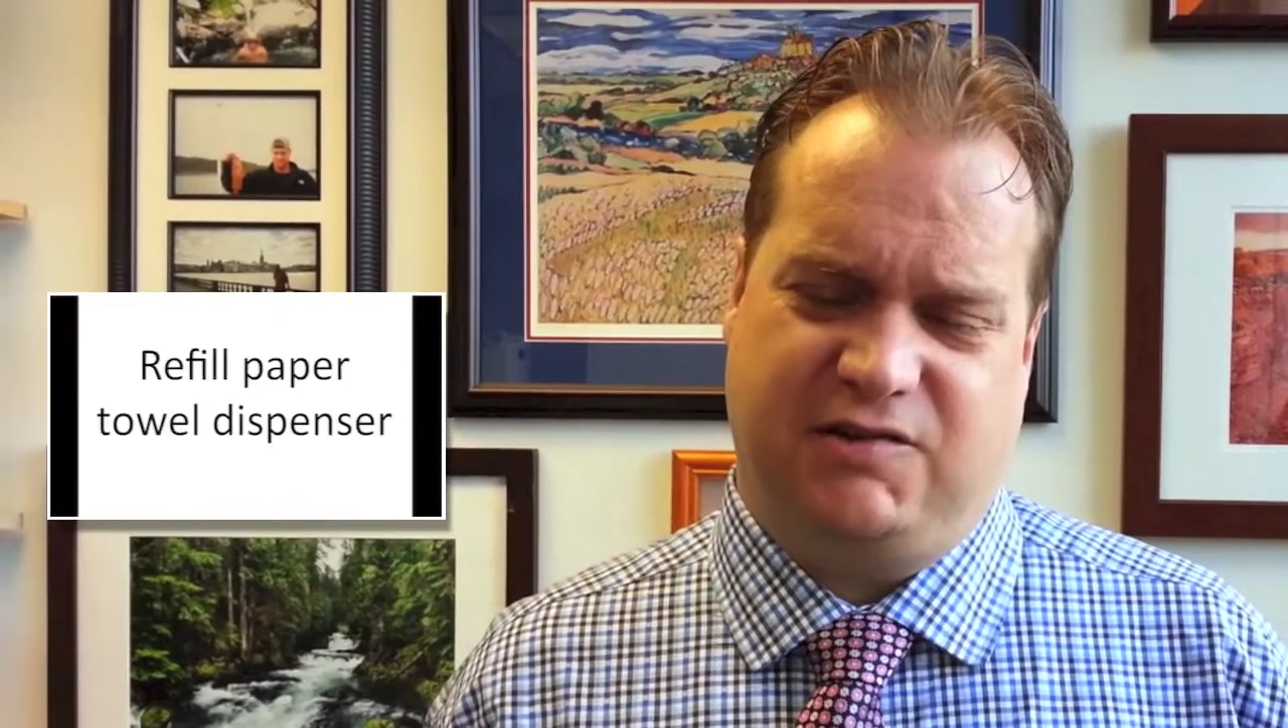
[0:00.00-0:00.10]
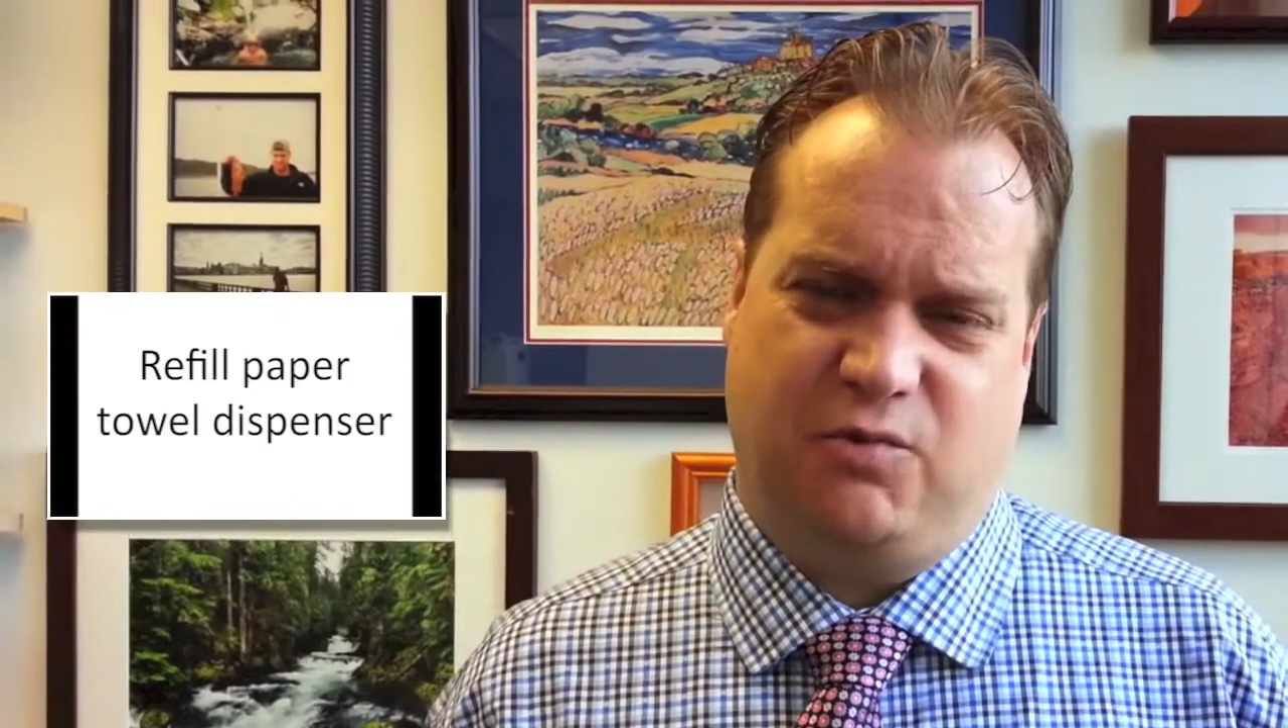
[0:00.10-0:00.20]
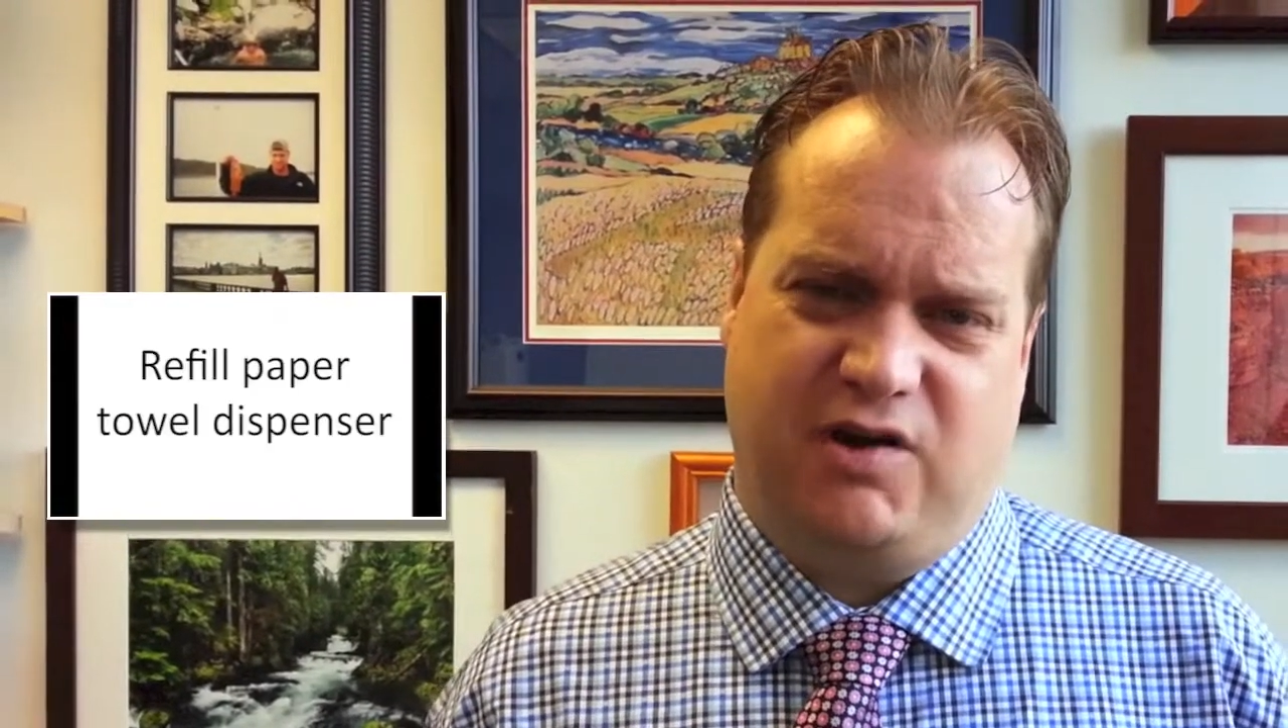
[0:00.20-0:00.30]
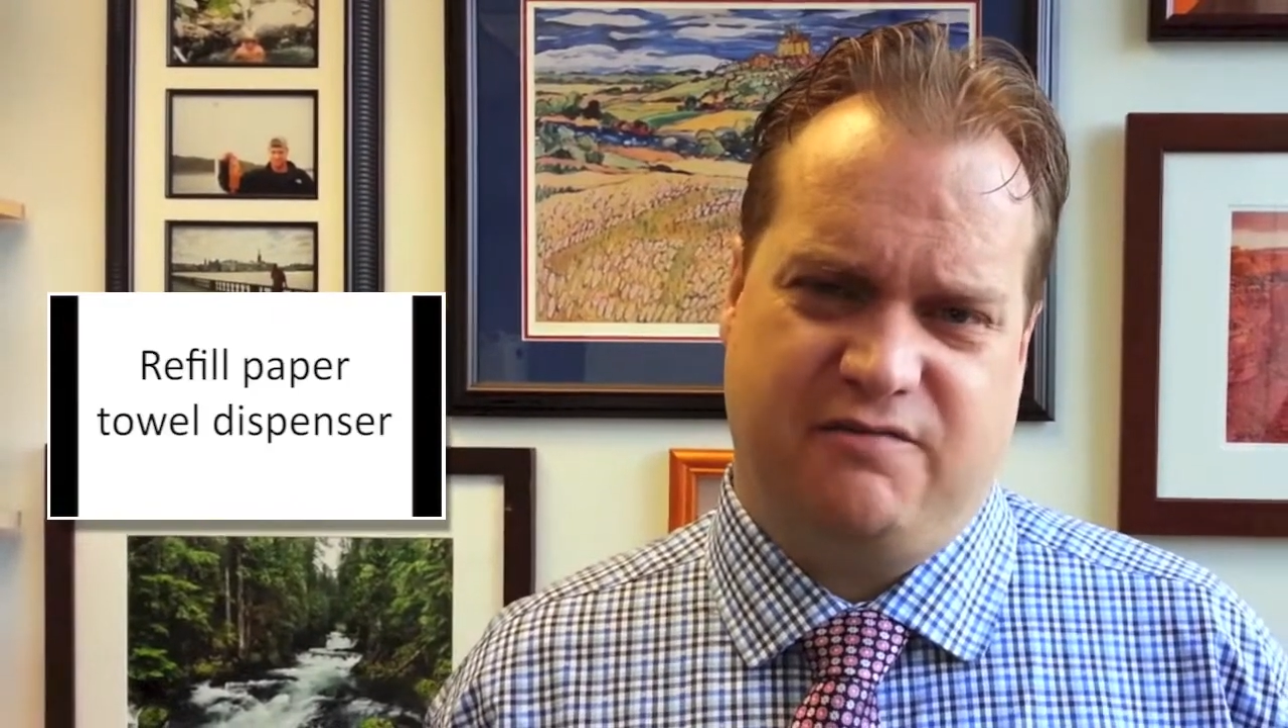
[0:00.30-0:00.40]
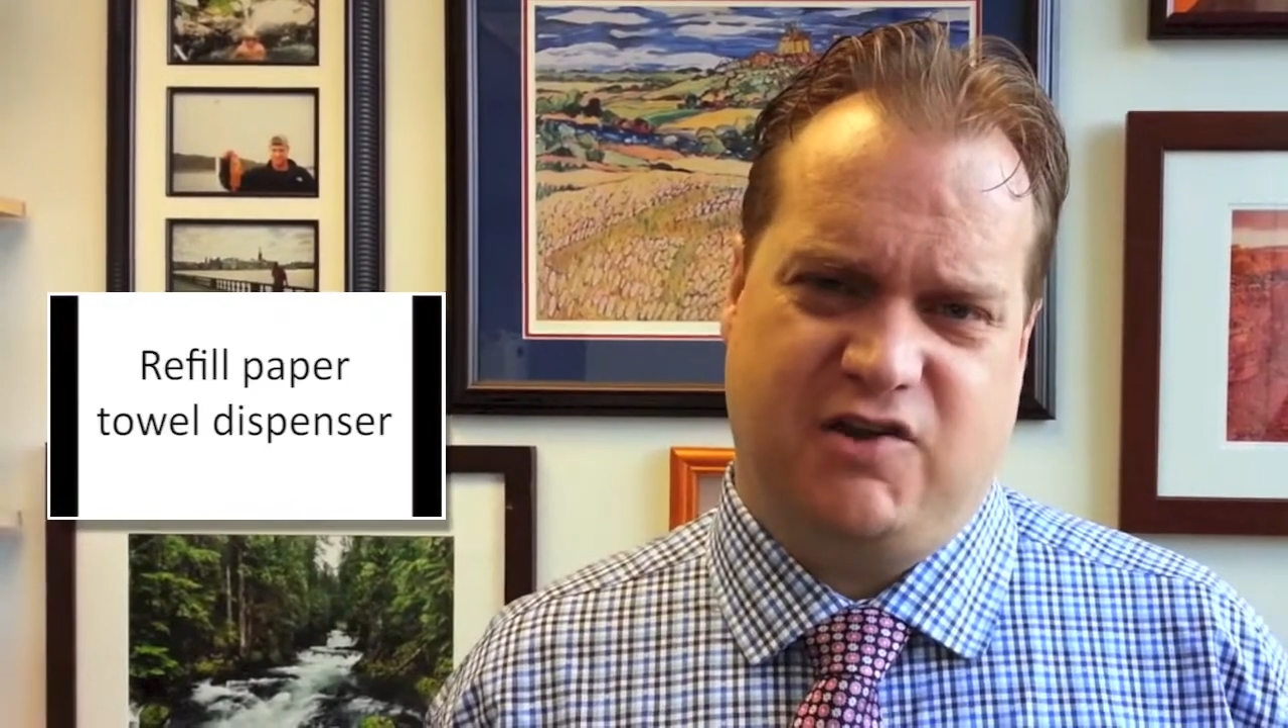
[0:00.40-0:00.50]
And
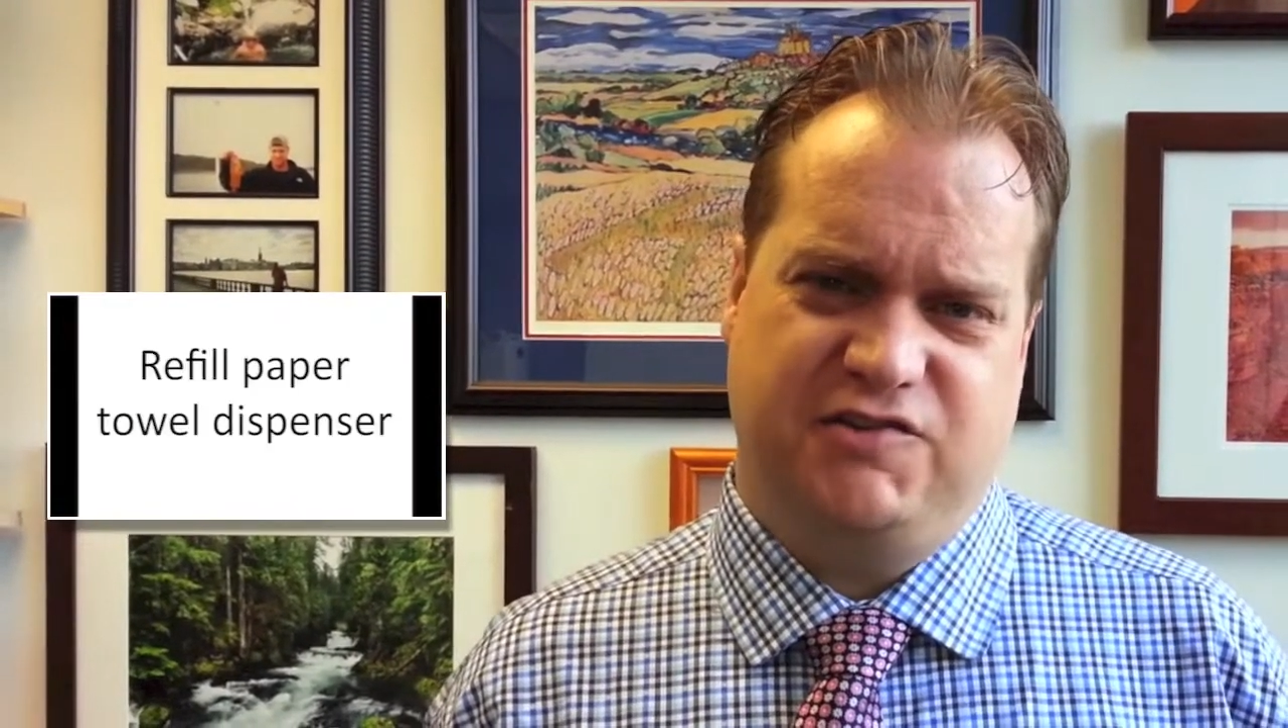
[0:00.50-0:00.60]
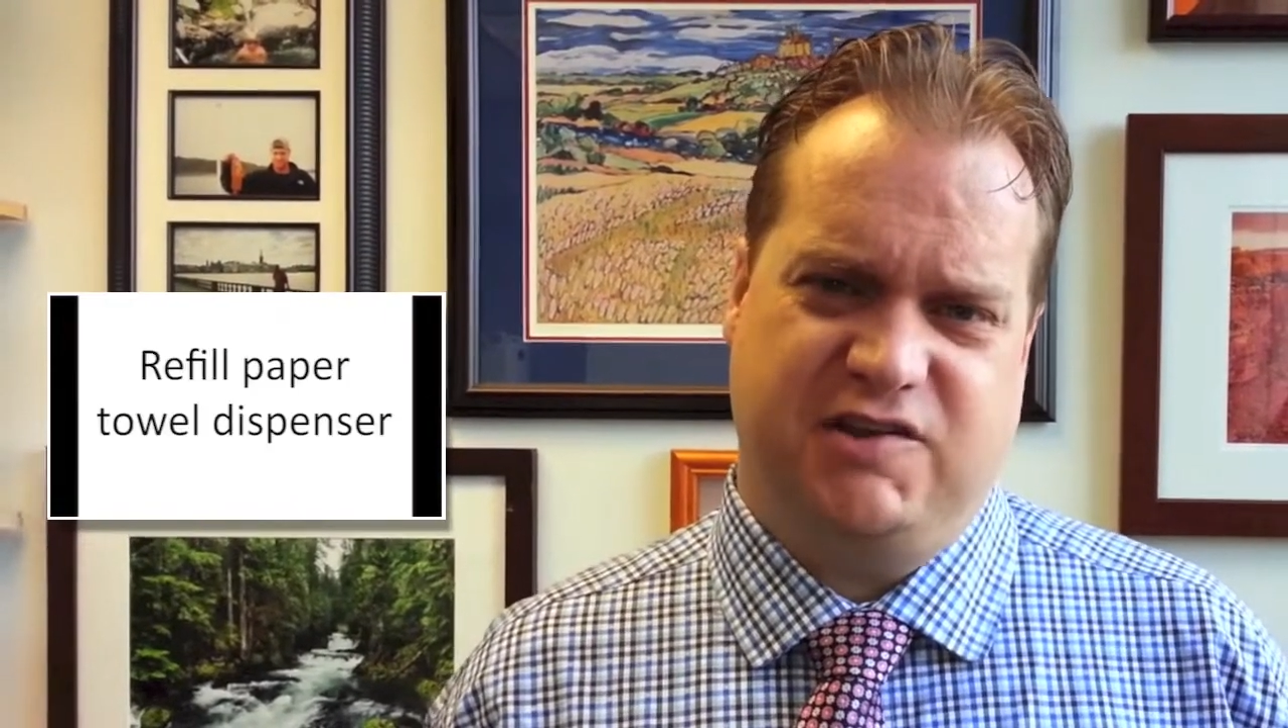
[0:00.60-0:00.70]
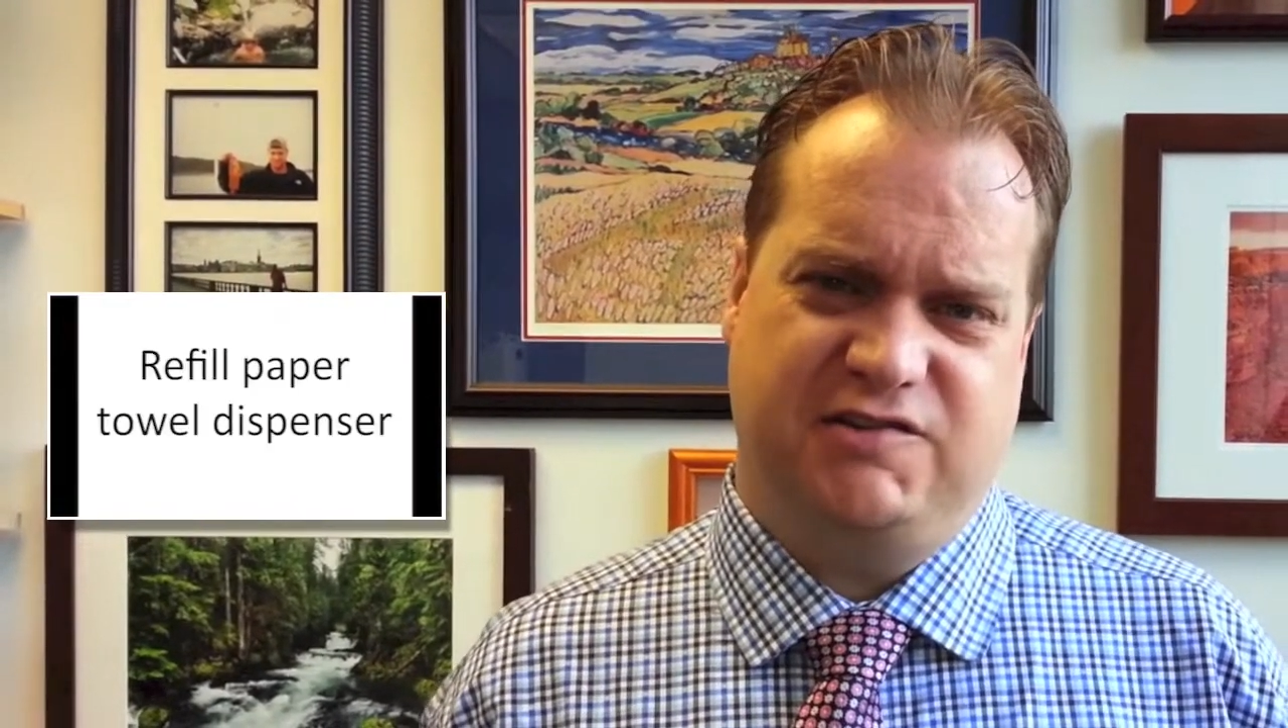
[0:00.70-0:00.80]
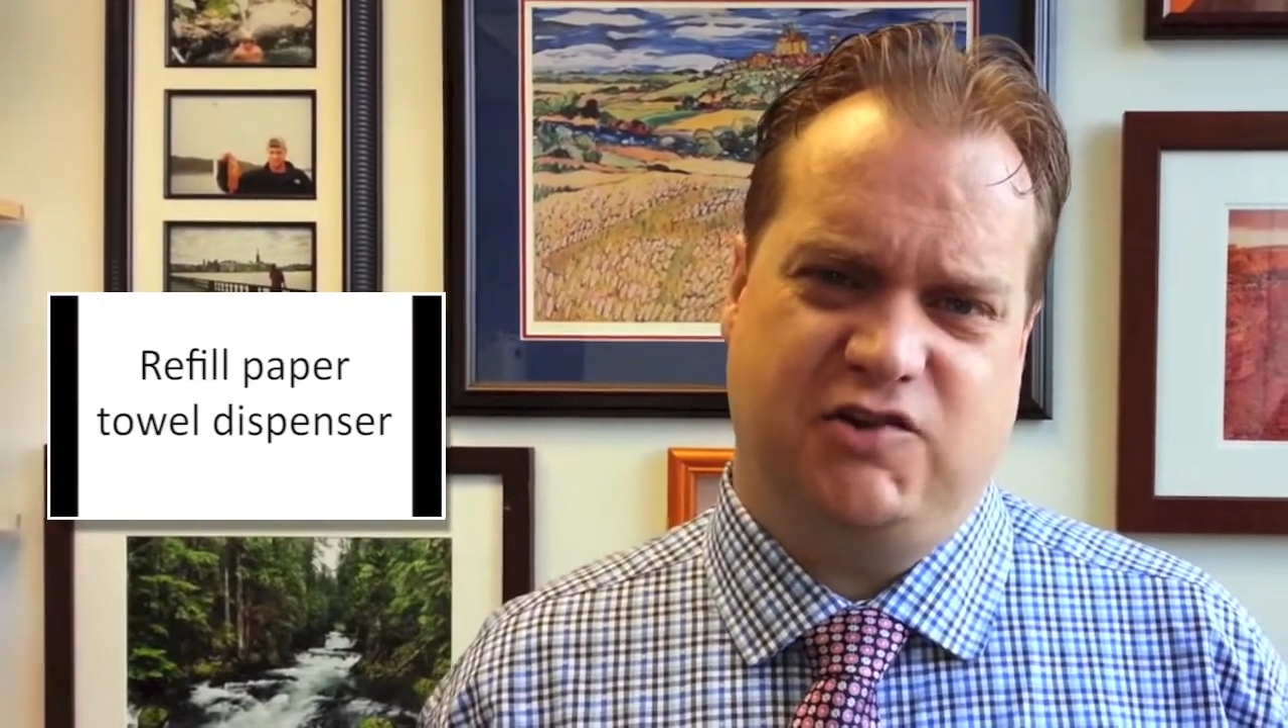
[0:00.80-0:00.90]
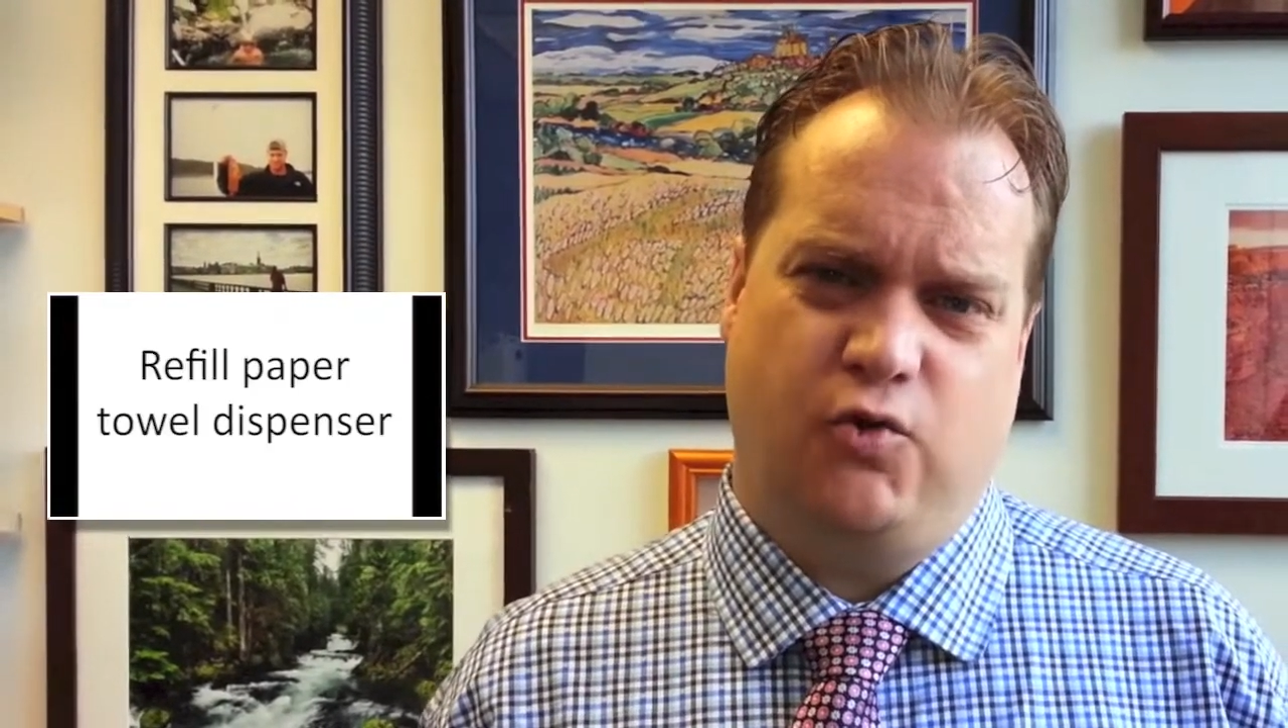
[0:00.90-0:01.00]
one of those is,